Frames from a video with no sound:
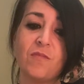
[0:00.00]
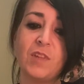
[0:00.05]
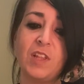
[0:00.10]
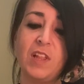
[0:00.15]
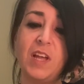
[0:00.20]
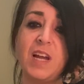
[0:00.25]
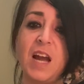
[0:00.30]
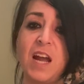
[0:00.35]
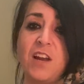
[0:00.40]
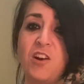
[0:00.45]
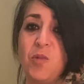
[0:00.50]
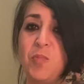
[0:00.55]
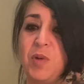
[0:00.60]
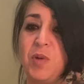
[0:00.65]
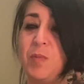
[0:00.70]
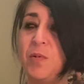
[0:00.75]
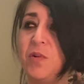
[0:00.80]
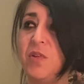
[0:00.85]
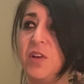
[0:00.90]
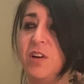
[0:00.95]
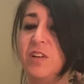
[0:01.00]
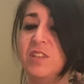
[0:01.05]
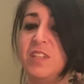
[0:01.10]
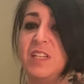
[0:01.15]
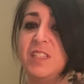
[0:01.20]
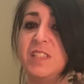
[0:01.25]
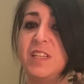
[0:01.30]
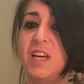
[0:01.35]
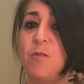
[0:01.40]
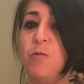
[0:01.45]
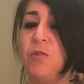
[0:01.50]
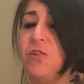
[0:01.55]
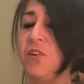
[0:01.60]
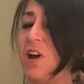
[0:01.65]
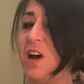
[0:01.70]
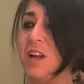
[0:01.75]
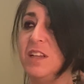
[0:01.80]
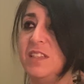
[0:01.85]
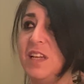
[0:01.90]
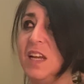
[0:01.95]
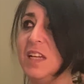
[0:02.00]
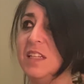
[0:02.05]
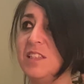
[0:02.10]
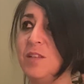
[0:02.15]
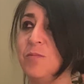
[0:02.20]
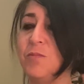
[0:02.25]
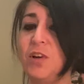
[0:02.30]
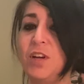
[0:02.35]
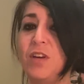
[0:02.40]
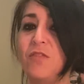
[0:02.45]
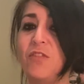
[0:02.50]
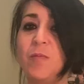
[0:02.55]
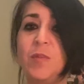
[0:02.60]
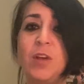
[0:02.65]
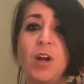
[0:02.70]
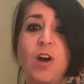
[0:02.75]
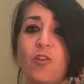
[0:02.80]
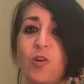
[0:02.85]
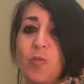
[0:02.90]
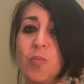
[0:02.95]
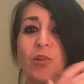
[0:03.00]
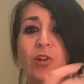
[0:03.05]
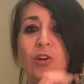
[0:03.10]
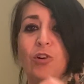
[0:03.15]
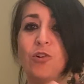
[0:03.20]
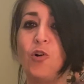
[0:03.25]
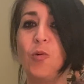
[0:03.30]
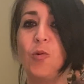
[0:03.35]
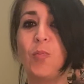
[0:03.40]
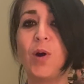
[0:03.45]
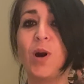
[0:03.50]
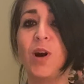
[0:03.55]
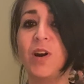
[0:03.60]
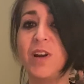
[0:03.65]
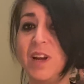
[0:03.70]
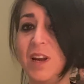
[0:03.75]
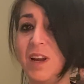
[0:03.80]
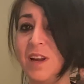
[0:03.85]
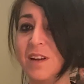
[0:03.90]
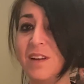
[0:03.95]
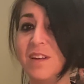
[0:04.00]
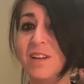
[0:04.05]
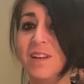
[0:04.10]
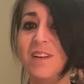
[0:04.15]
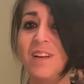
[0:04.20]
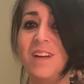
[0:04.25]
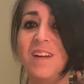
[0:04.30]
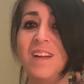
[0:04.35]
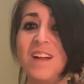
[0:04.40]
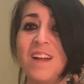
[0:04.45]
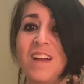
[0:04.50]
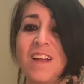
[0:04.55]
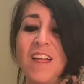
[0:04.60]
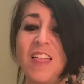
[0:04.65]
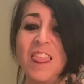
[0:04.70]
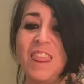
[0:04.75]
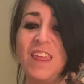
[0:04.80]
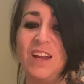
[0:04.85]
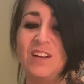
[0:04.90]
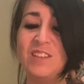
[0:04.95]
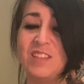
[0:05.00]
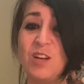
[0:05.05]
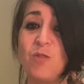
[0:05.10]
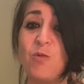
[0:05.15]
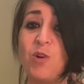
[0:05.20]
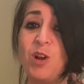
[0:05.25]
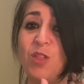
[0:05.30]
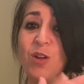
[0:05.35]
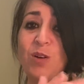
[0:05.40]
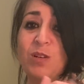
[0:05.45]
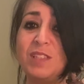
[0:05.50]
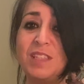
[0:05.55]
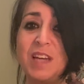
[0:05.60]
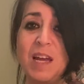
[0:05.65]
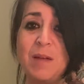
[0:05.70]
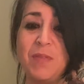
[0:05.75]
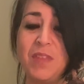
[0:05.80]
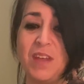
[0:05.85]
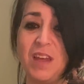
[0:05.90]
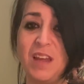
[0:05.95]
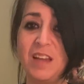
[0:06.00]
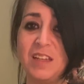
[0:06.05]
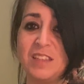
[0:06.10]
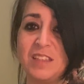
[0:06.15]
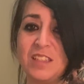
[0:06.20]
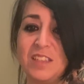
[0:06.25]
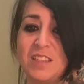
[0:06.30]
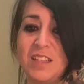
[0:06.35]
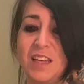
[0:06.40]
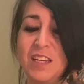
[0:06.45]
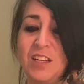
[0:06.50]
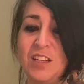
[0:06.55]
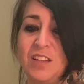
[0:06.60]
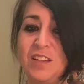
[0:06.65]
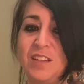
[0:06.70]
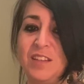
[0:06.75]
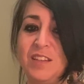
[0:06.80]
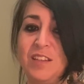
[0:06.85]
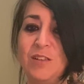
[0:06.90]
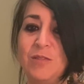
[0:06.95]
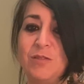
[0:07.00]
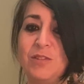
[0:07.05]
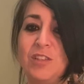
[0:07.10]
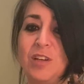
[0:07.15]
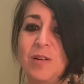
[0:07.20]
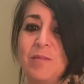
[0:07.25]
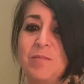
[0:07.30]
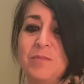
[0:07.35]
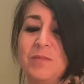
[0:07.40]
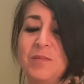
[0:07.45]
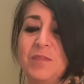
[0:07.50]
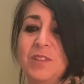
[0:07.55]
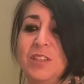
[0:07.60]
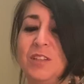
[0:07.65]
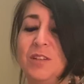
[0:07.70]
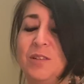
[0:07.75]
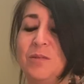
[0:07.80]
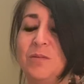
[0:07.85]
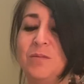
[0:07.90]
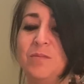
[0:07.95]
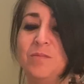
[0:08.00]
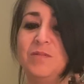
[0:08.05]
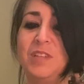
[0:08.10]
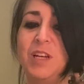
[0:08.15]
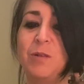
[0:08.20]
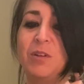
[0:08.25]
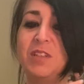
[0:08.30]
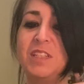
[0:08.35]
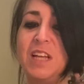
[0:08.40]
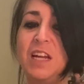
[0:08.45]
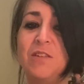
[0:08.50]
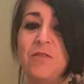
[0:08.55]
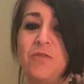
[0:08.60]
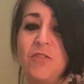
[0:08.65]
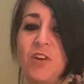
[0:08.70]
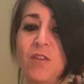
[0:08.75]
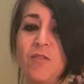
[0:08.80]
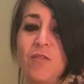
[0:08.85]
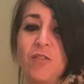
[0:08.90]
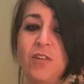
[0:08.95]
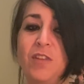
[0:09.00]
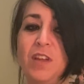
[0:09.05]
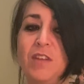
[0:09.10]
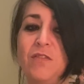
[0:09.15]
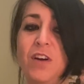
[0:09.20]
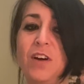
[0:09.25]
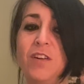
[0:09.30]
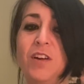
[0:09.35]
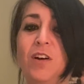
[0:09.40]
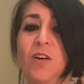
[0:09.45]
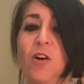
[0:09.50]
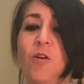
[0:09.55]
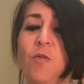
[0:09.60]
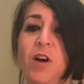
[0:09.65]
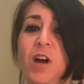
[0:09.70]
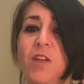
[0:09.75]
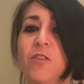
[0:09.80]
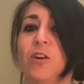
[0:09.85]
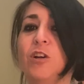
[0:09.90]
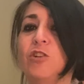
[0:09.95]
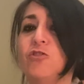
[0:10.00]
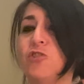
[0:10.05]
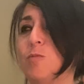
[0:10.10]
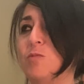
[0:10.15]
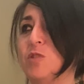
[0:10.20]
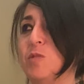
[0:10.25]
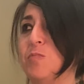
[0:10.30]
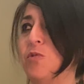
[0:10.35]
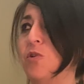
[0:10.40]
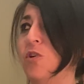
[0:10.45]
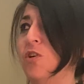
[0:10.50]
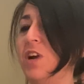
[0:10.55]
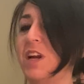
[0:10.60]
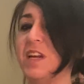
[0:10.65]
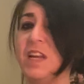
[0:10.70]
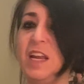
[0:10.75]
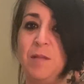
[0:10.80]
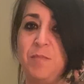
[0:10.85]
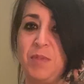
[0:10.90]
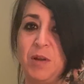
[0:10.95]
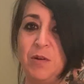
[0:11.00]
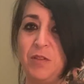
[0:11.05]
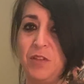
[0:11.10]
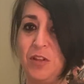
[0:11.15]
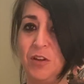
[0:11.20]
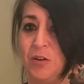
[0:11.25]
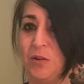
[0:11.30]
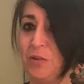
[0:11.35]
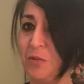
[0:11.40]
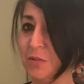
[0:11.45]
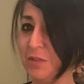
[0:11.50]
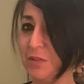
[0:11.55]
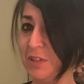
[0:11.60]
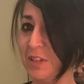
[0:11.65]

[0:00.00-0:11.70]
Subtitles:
Like, I know people that are dead set will not date somebody from the other political party. You know, it's like one of those type things. It's like, you know, some, you know, they were dating forever and they found out, oh God, they're a Trump supporter. I can't be with you.